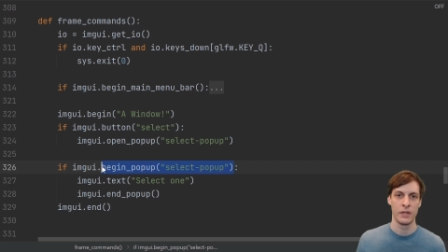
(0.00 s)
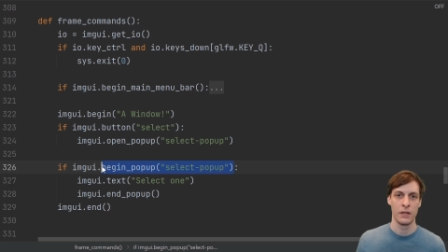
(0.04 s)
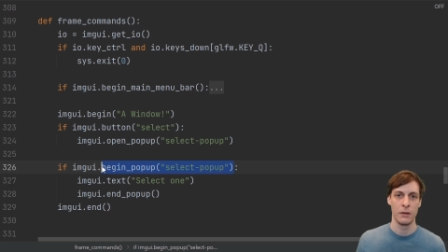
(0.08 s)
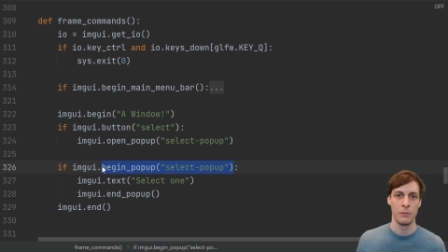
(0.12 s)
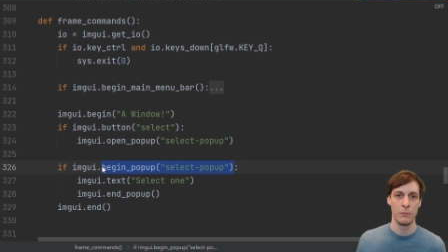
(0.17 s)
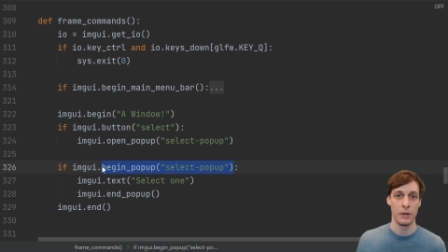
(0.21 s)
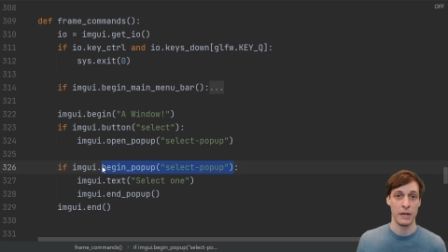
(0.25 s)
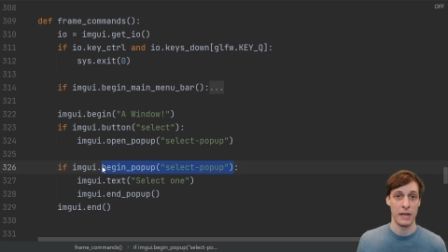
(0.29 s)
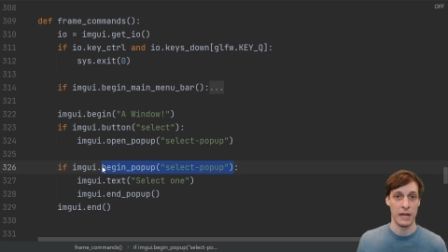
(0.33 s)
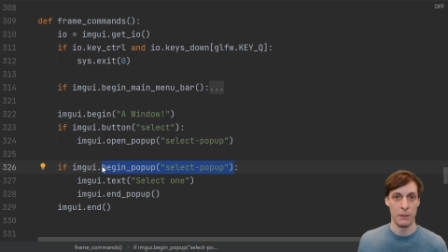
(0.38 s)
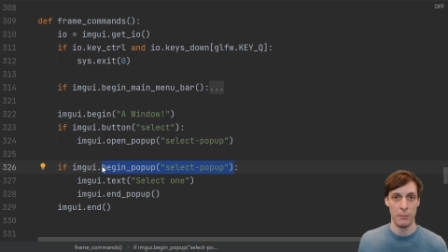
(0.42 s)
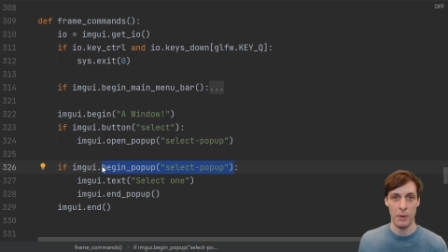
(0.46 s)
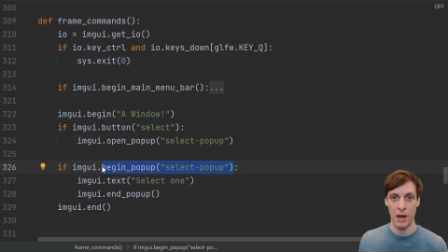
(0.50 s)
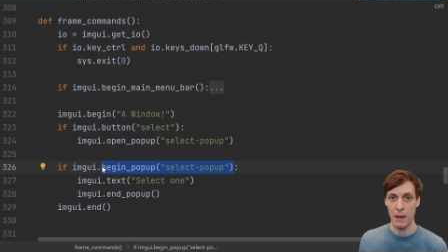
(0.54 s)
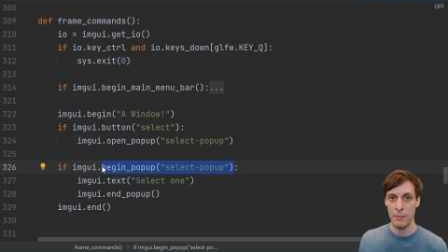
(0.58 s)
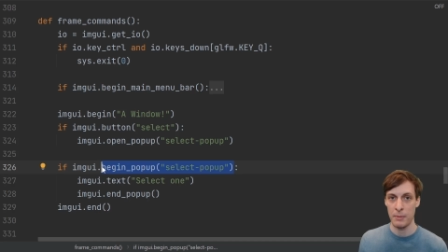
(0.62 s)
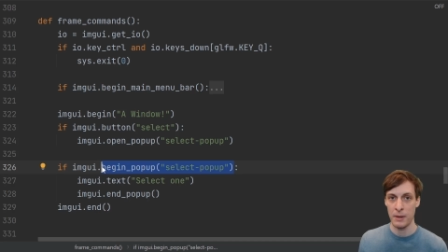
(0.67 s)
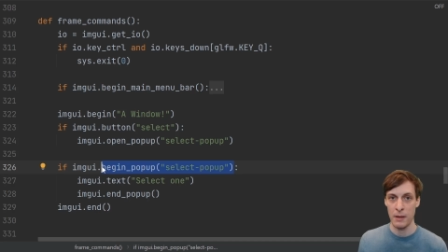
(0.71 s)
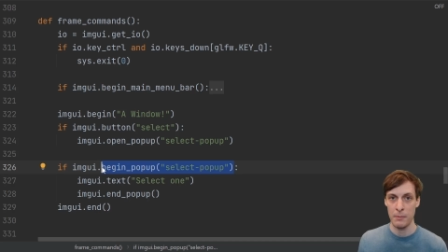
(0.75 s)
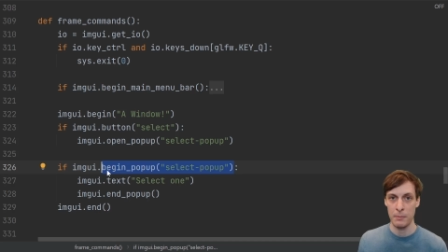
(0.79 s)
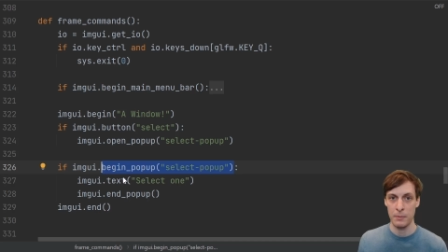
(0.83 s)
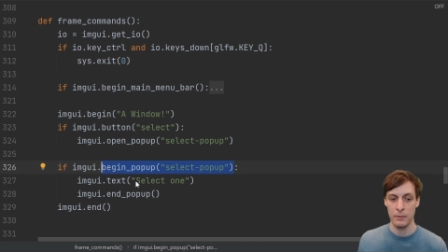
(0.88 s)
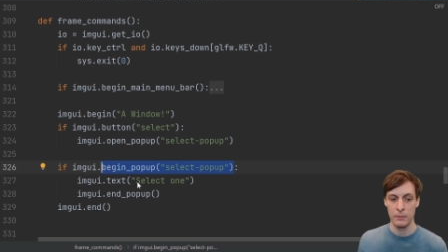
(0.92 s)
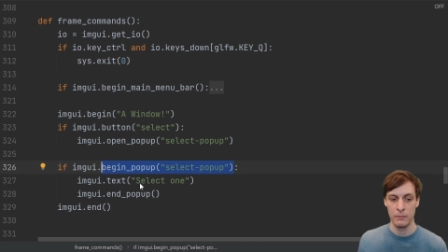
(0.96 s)
Begin a
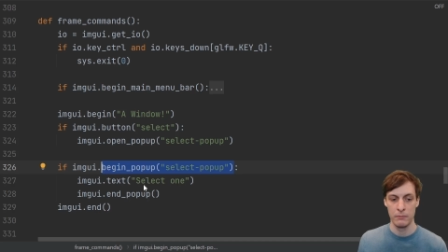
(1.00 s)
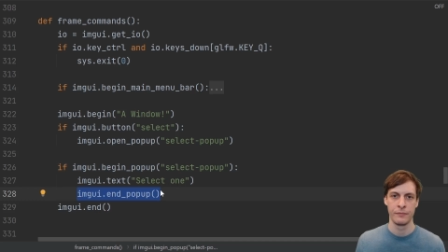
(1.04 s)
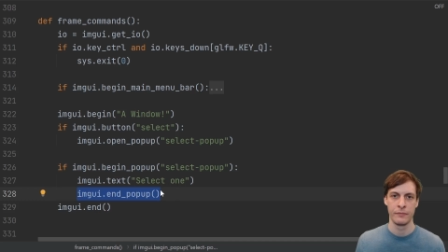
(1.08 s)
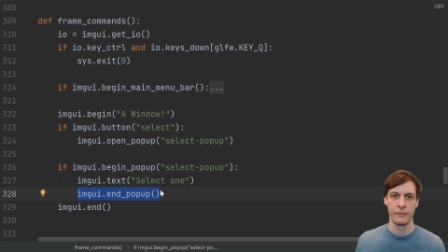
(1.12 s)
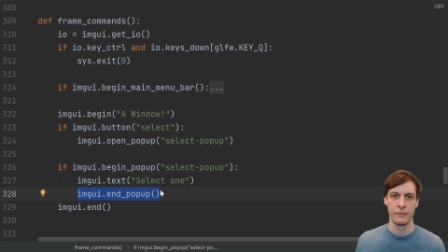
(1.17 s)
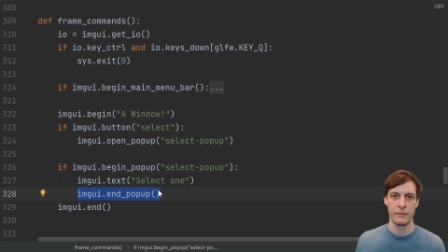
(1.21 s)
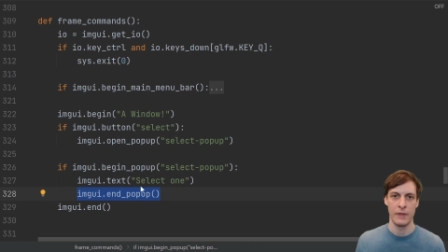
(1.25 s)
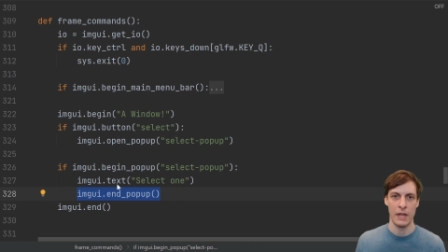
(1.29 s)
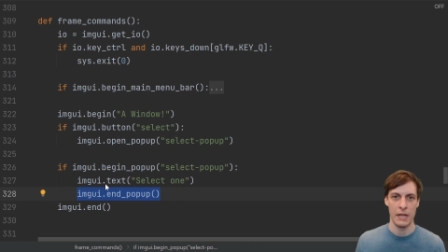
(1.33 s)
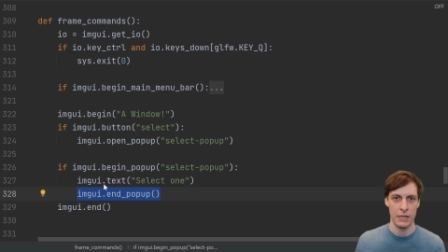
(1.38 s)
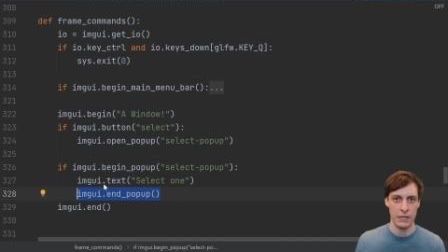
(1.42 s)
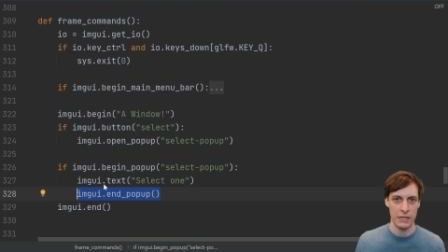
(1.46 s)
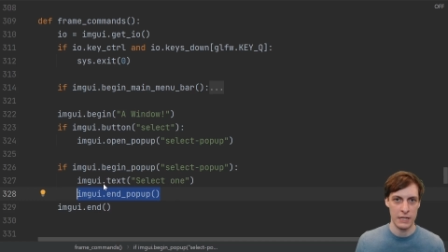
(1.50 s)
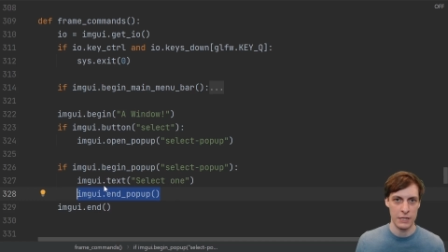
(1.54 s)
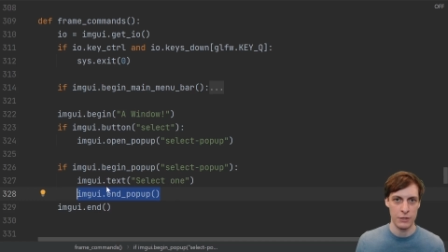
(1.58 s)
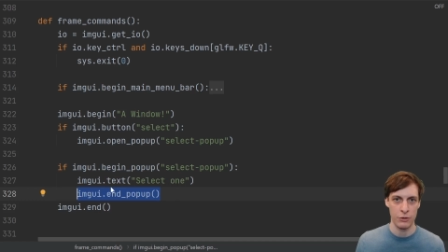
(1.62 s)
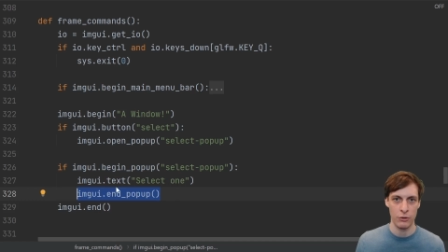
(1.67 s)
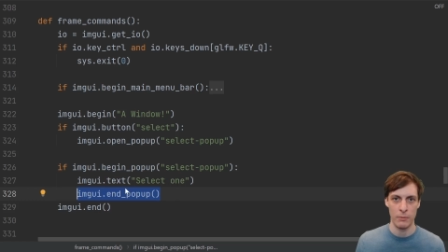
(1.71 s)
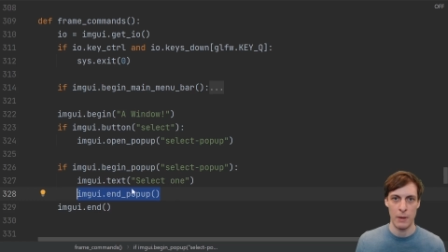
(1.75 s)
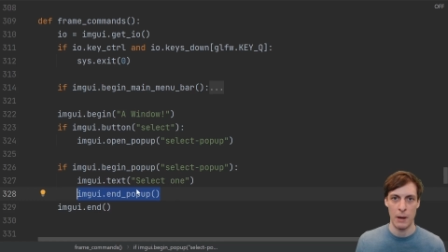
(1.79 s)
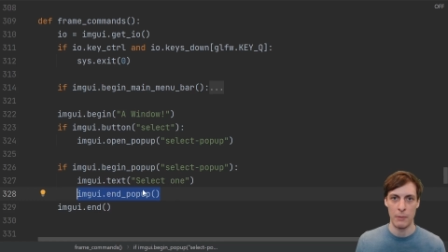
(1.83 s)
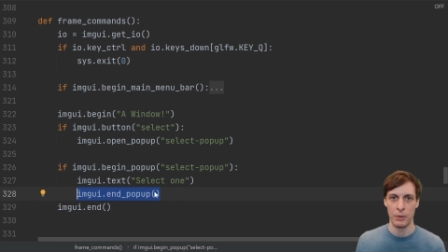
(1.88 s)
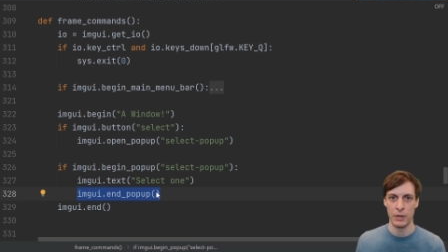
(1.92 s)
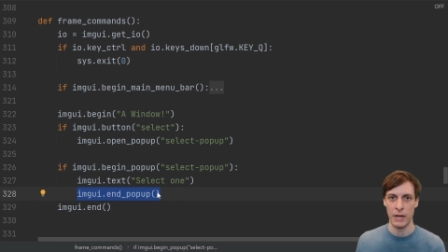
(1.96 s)
pop-up, then you need to
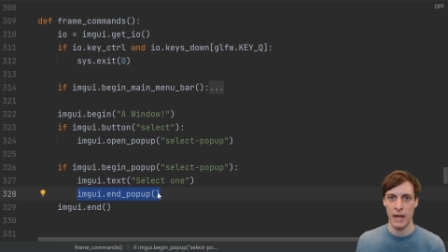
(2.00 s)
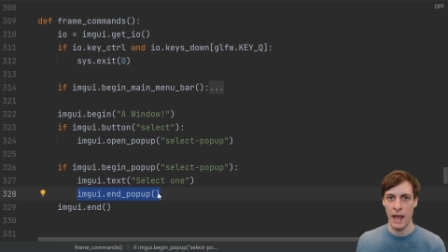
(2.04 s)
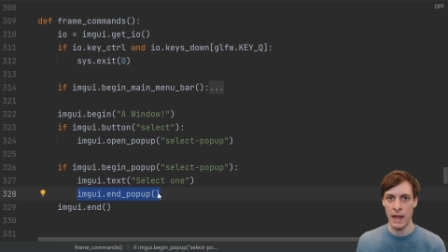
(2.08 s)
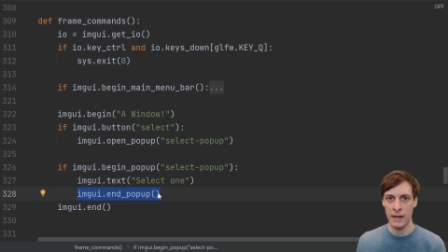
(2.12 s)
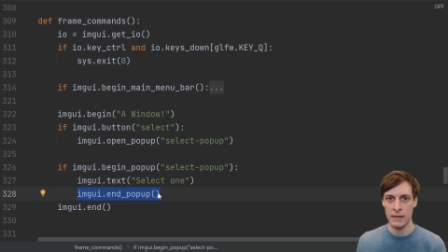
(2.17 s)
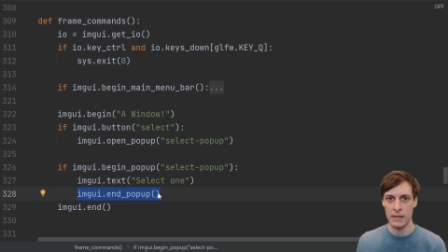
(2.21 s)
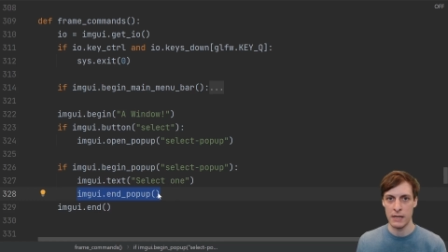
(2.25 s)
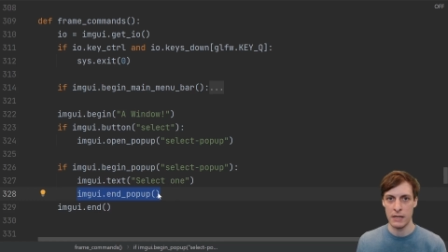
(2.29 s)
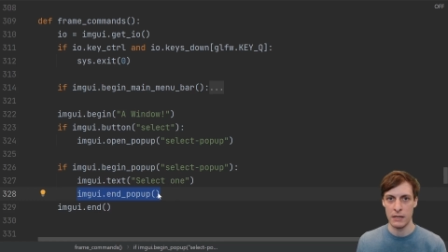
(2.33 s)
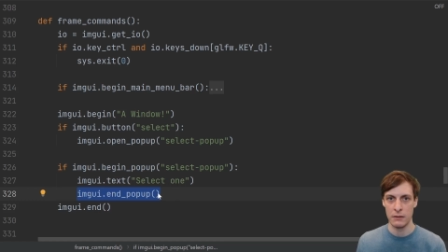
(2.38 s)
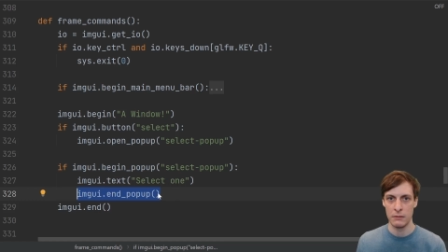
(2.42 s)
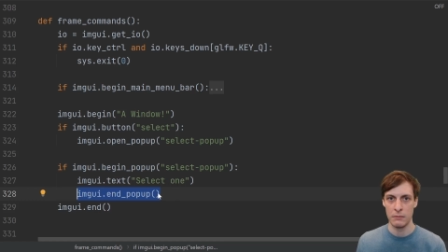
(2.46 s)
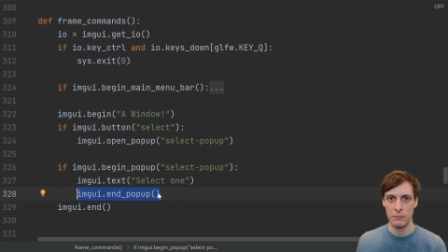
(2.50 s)
remember to end it,